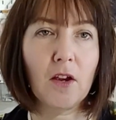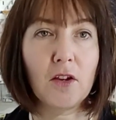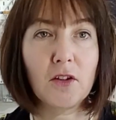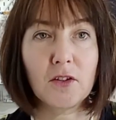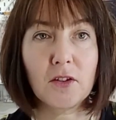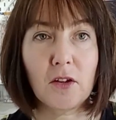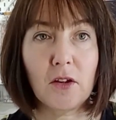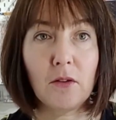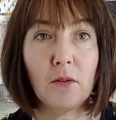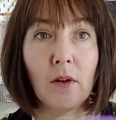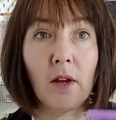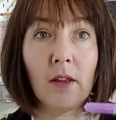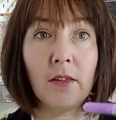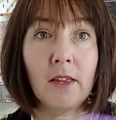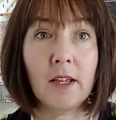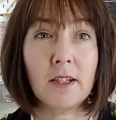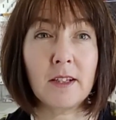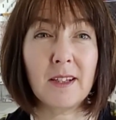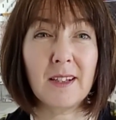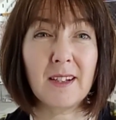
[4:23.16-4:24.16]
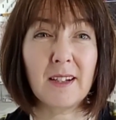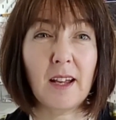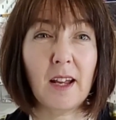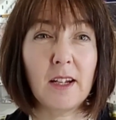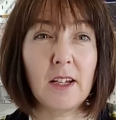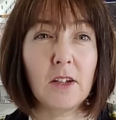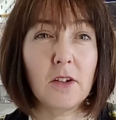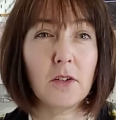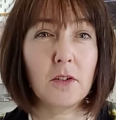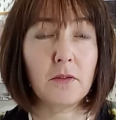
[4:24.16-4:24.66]
So this isn't
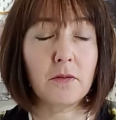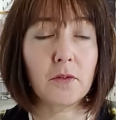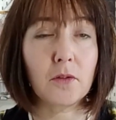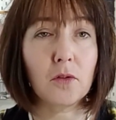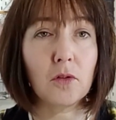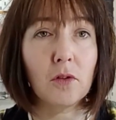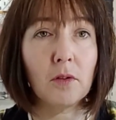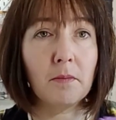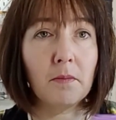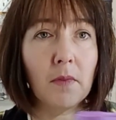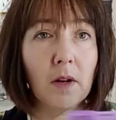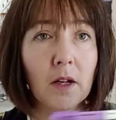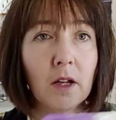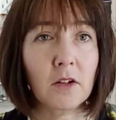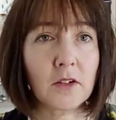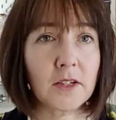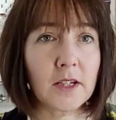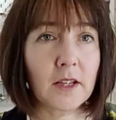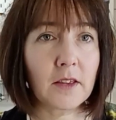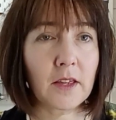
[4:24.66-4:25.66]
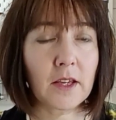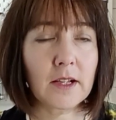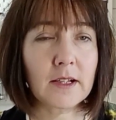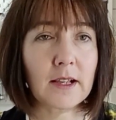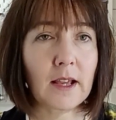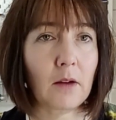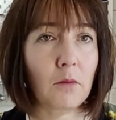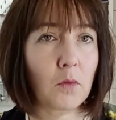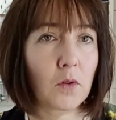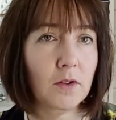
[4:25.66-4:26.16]
any good for cutting things
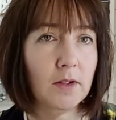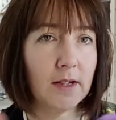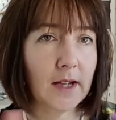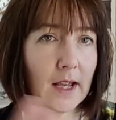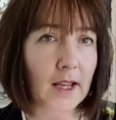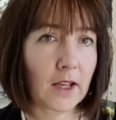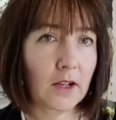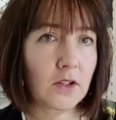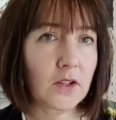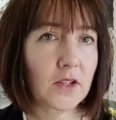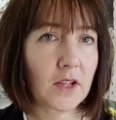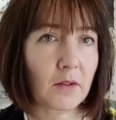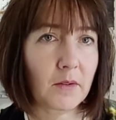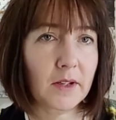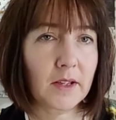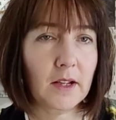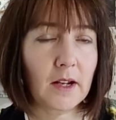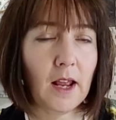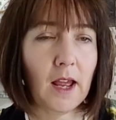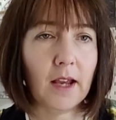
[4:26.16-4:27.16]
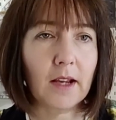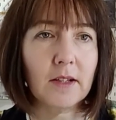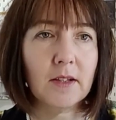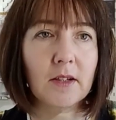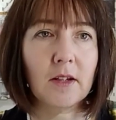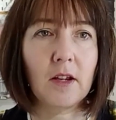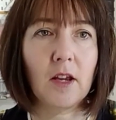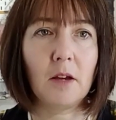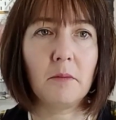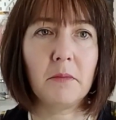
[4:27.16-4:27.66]
out one day and sewing the next,
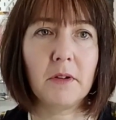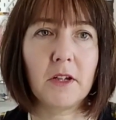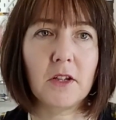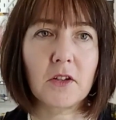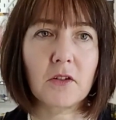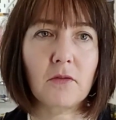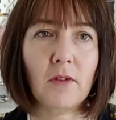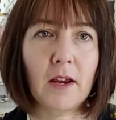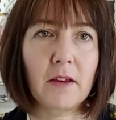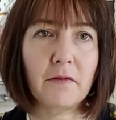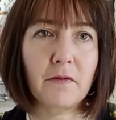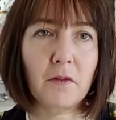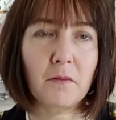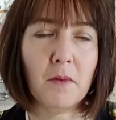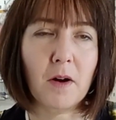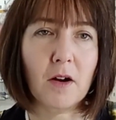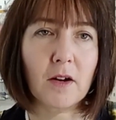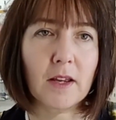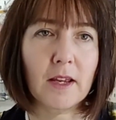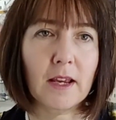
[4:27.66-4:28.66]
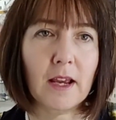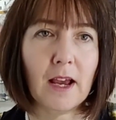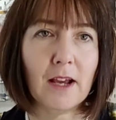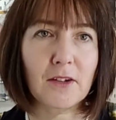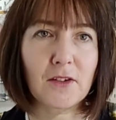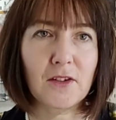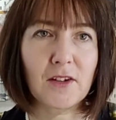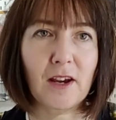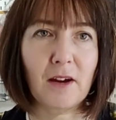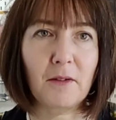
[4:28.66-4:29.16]
but it's great for marking
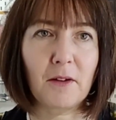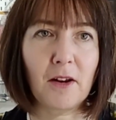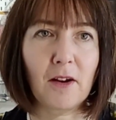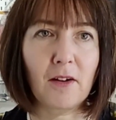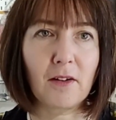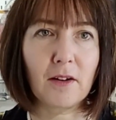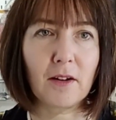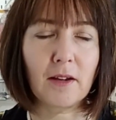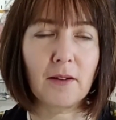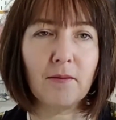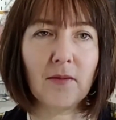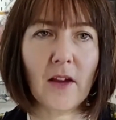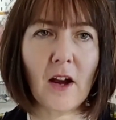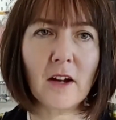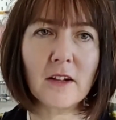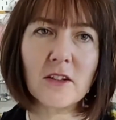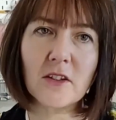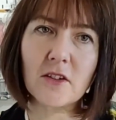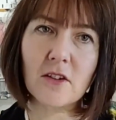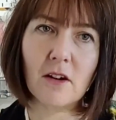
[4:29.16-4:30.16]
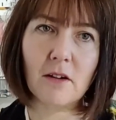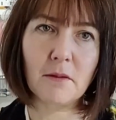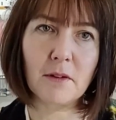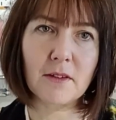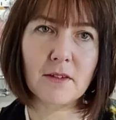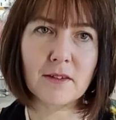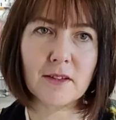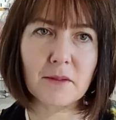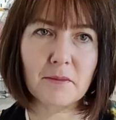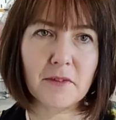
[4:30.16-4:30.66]
as you go along. I'd start
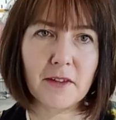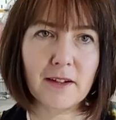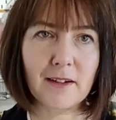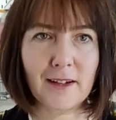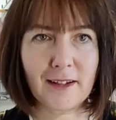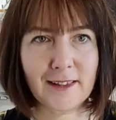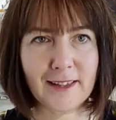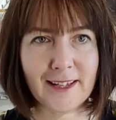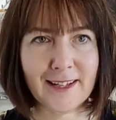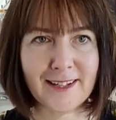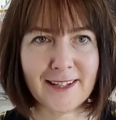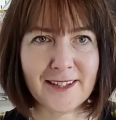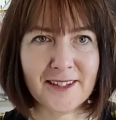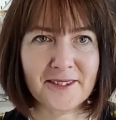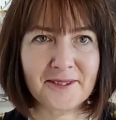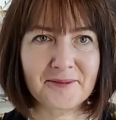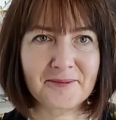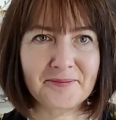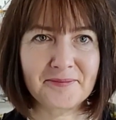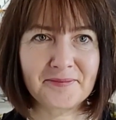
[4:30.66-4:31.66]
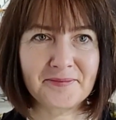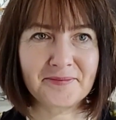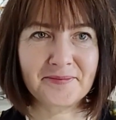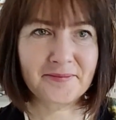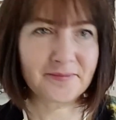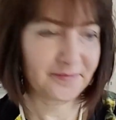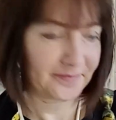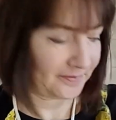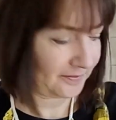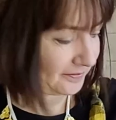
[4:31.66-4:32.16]
with something like
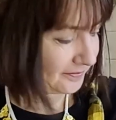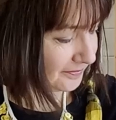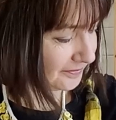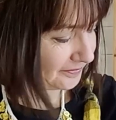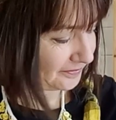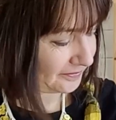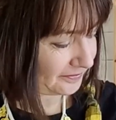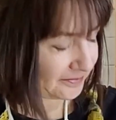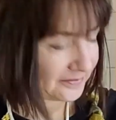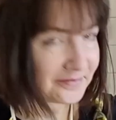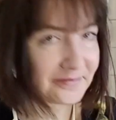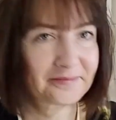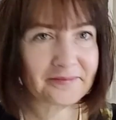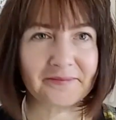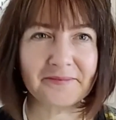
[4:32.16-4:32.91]
this.